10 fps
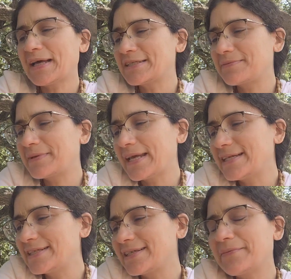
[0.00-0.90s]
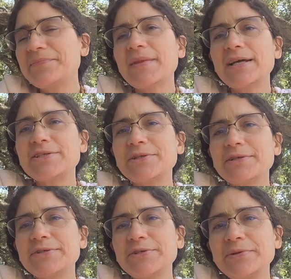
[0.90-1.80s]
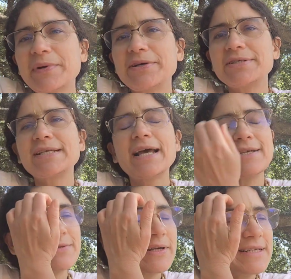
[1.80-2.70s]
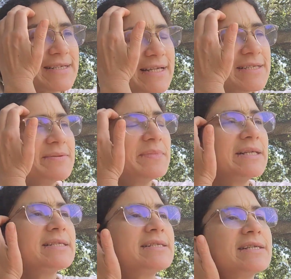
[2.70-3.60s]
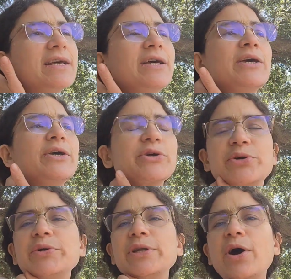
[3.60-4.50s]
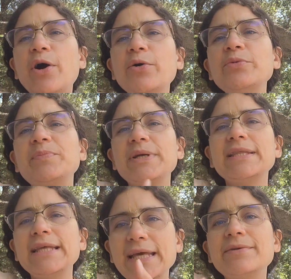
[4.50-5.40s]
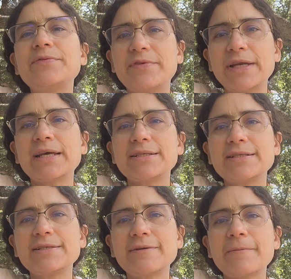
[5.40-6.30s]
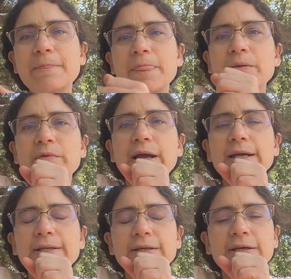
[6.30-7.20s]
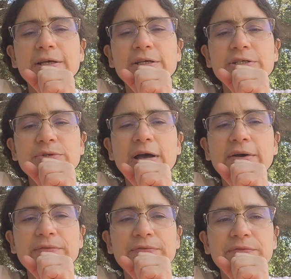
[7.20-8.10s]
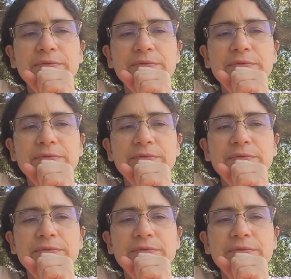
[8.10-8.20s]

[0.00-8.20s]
explanation that Srila Sridhar says, where he says it means good hope in the infinite, right? To have